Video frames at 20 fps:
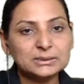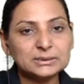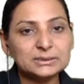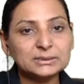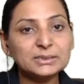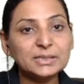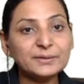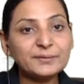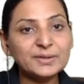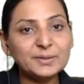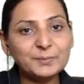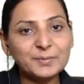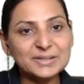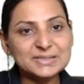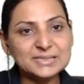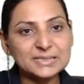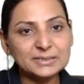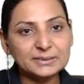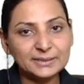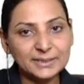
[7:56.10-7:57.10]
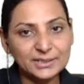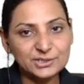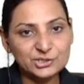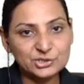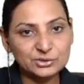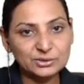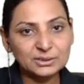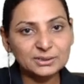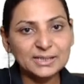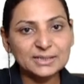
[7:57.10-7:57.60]
The
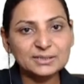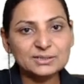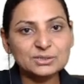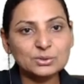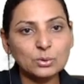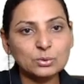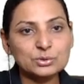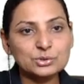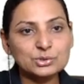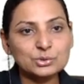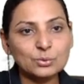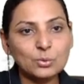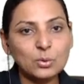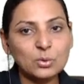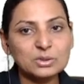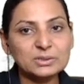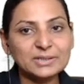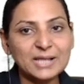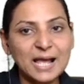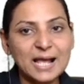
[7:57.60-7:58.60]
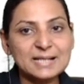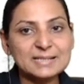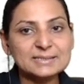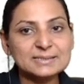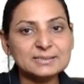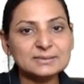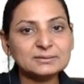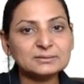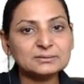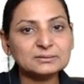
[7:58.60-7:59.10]
representational, that is also called as
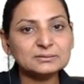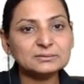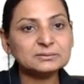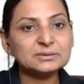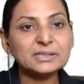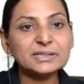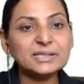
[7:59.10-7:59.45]
the, the